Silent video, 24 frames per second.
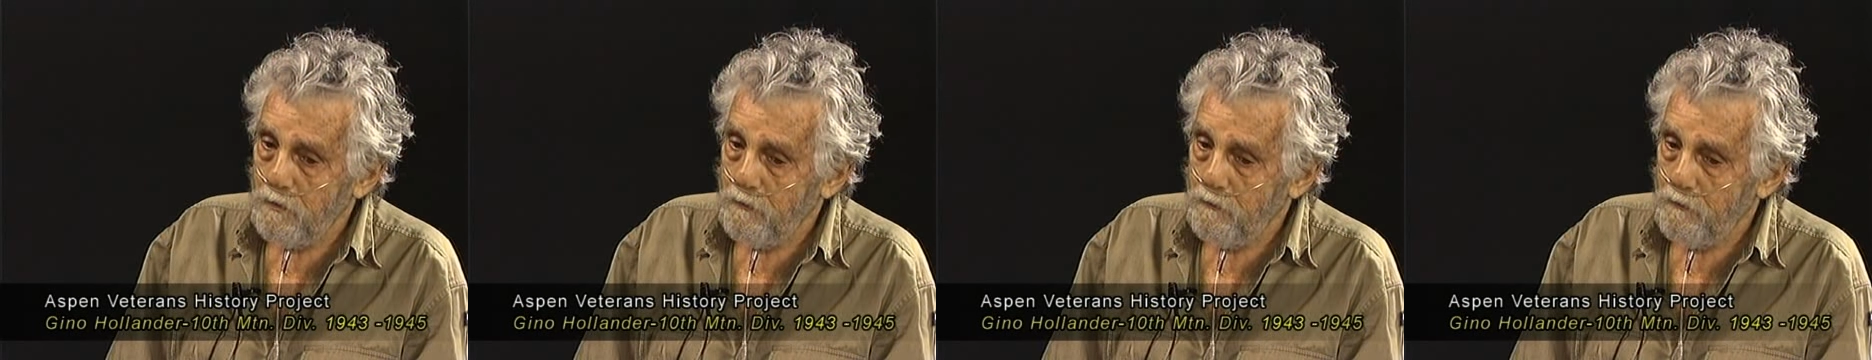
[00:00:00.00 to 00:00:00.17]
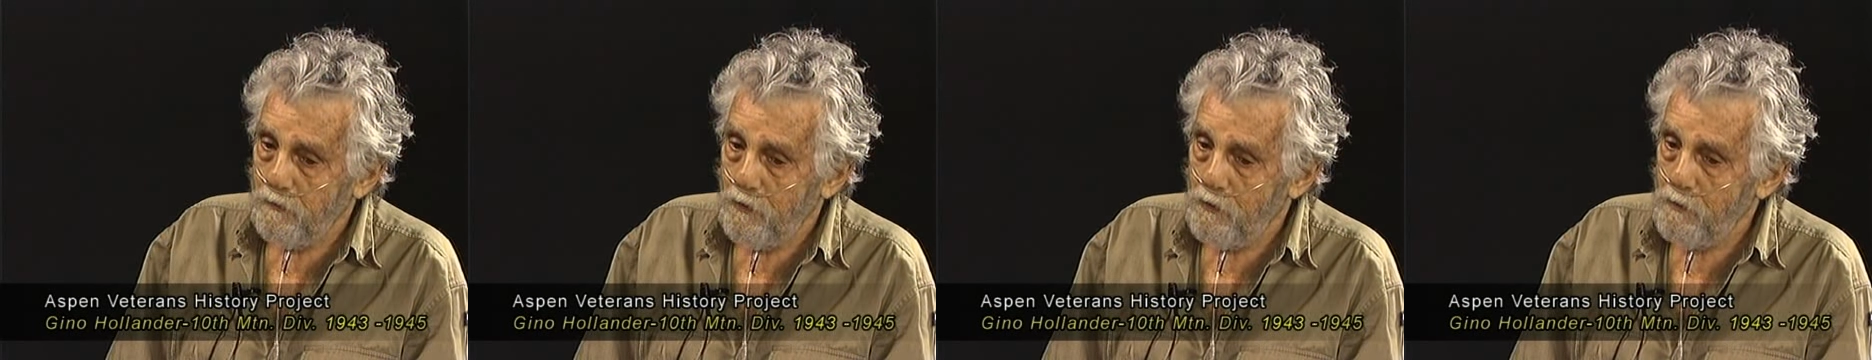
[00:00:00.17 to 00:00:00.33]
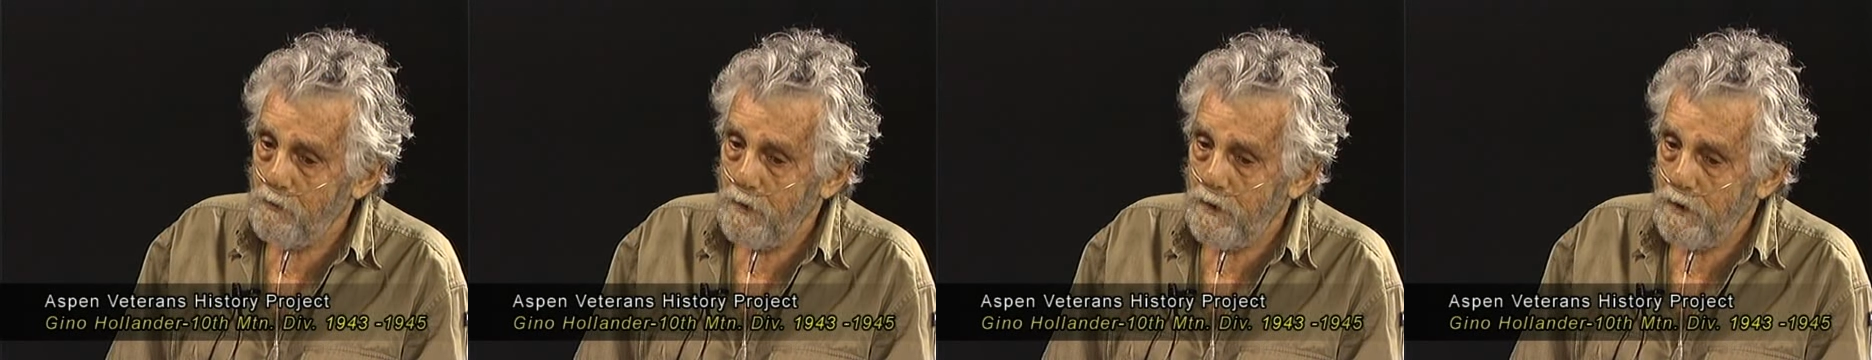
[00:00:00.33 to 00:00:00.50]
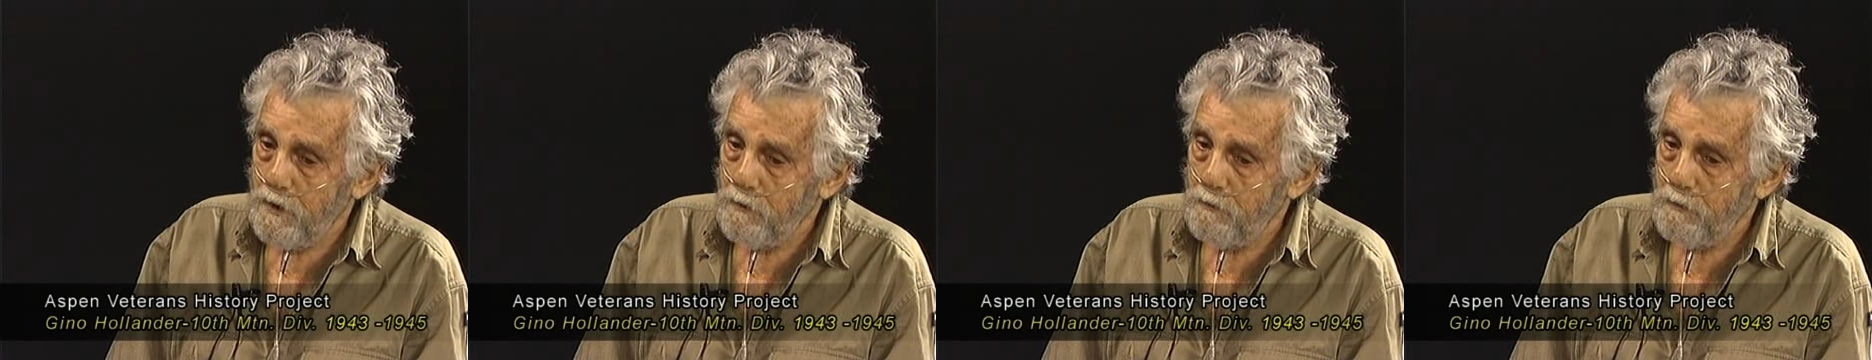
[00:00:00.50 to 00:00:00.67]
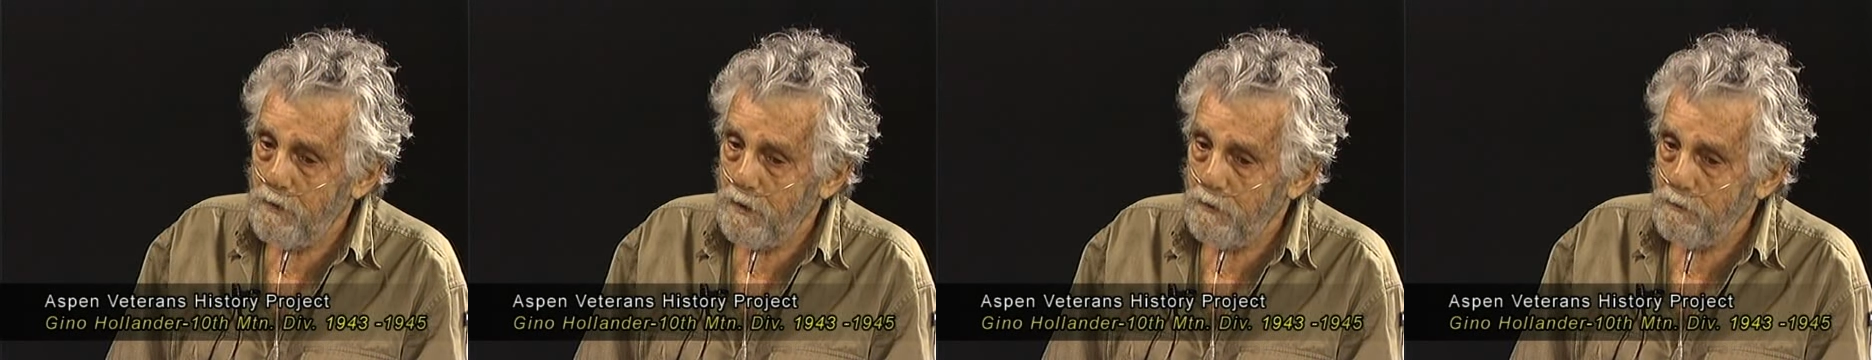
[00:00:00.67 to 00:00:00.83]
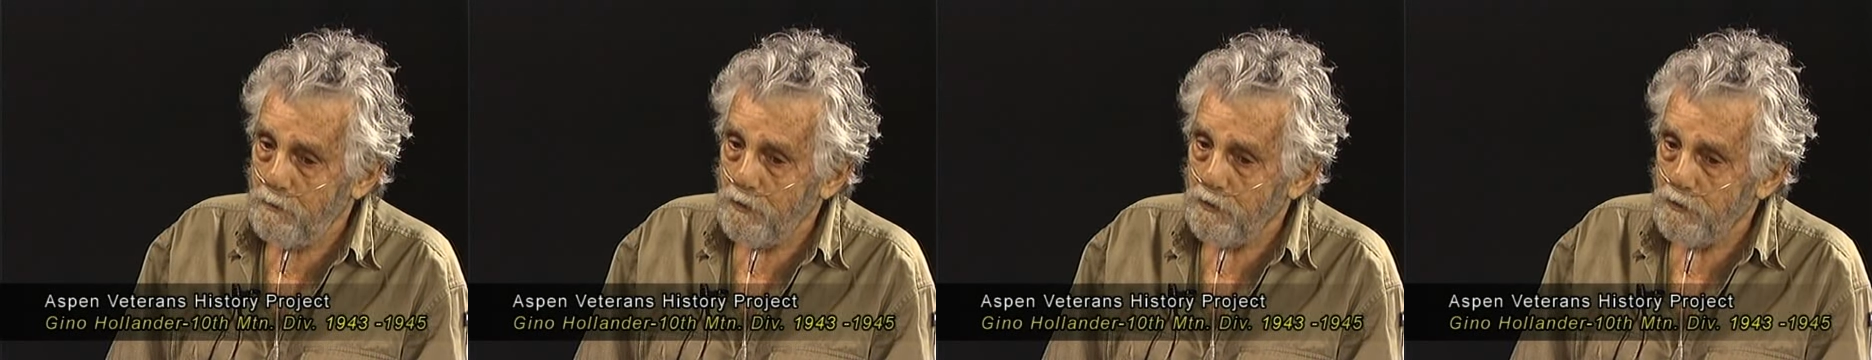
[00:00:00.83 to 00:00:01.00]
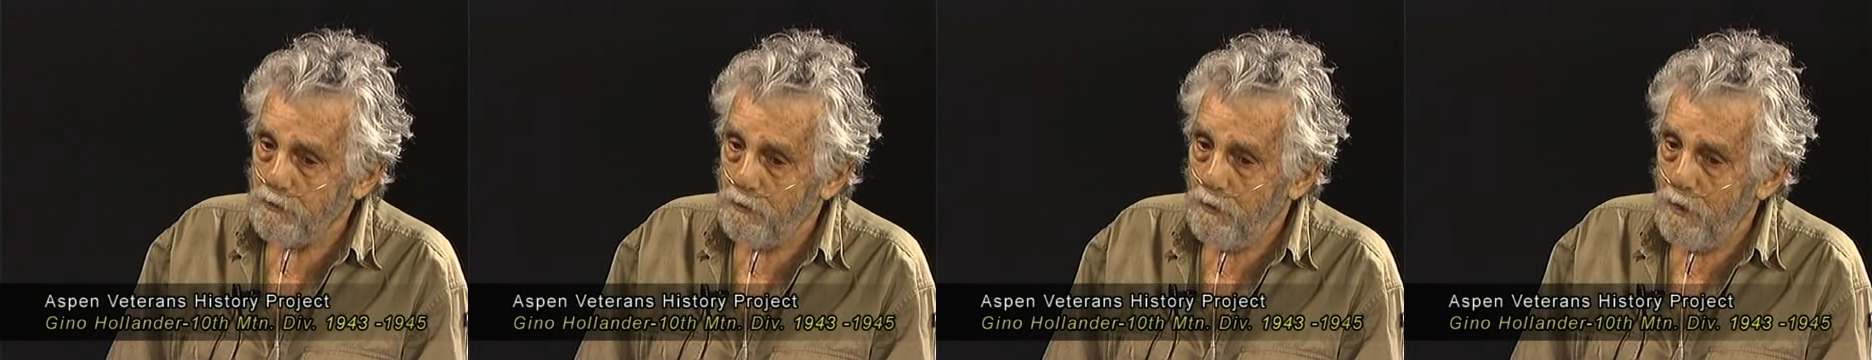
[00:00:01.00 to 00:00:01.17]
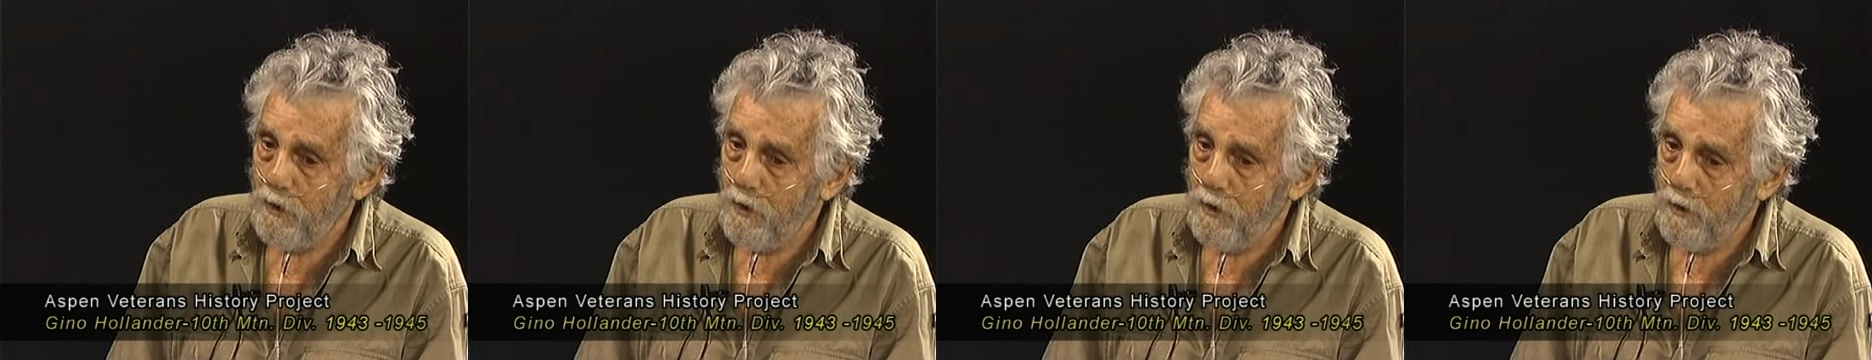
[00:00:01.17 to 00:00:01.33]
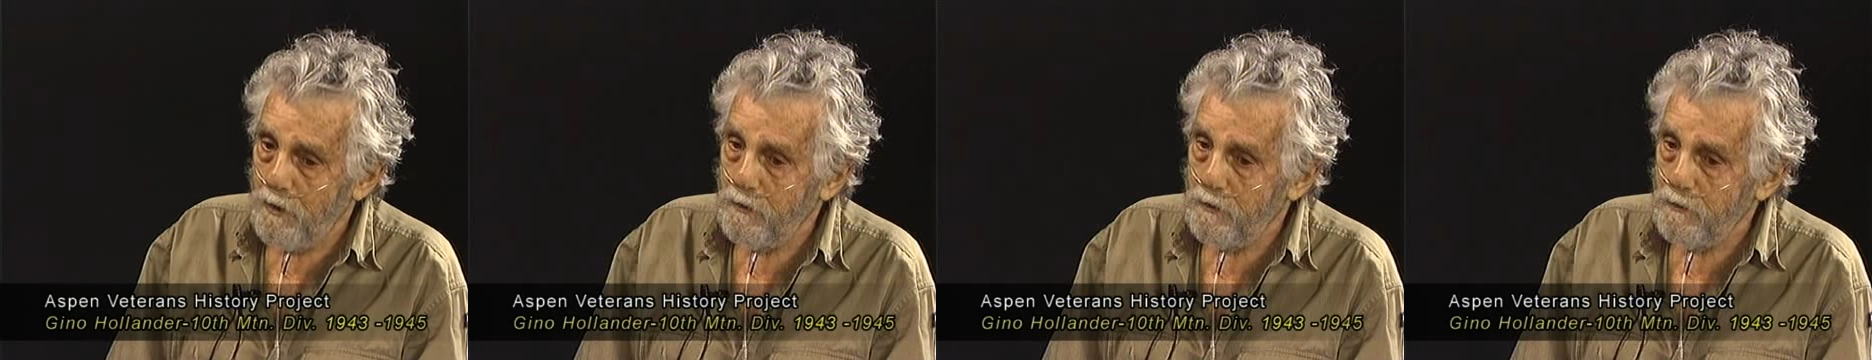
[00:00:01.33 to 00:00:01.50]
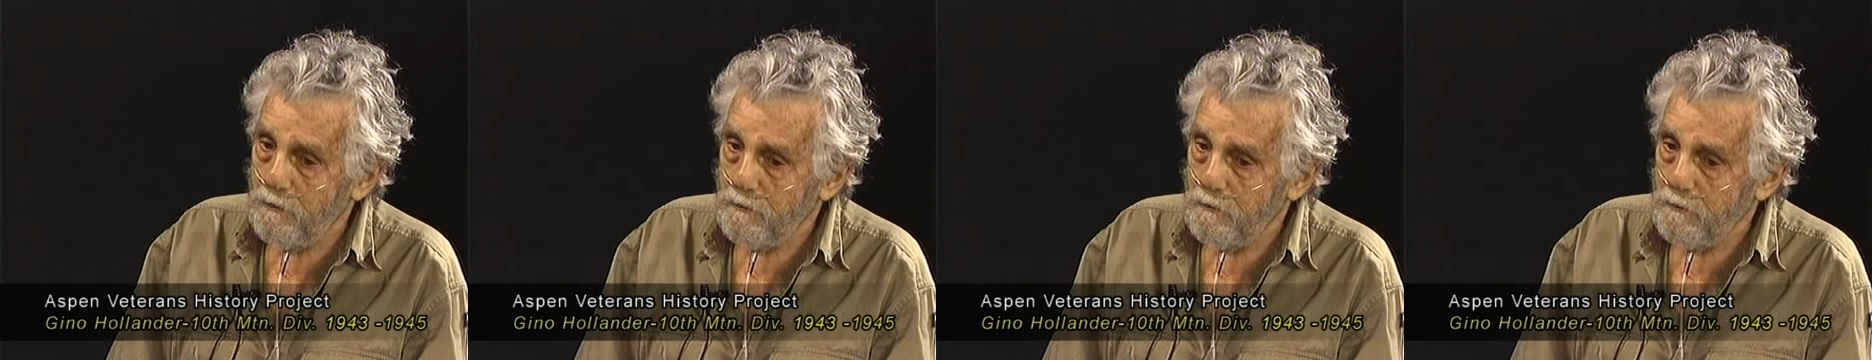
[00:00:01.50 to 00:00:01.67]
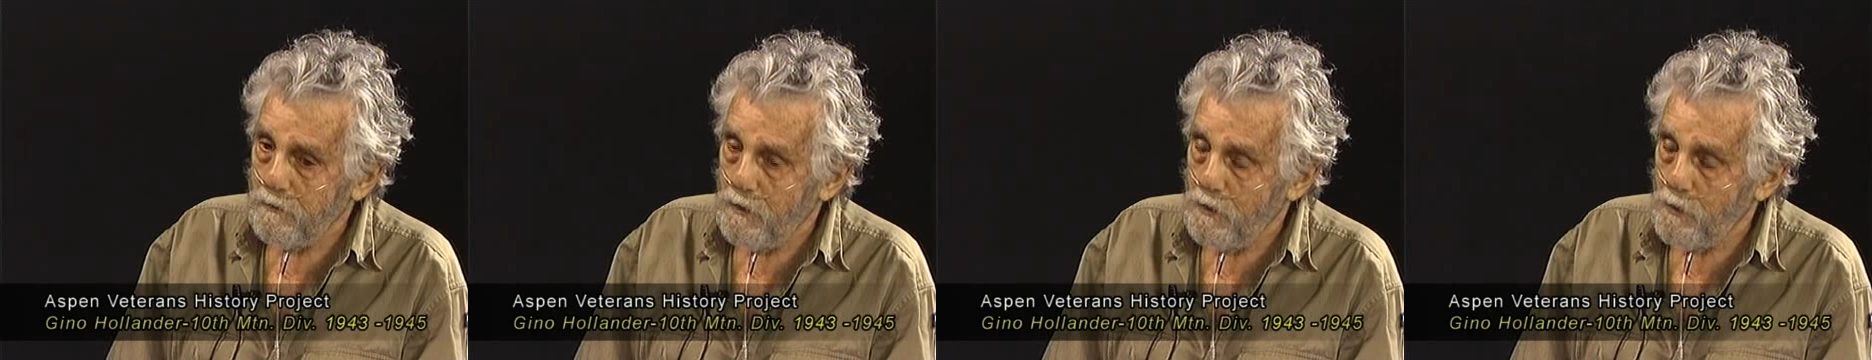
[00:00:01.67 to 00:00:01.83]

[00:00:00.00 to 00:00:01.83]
very many people's mind.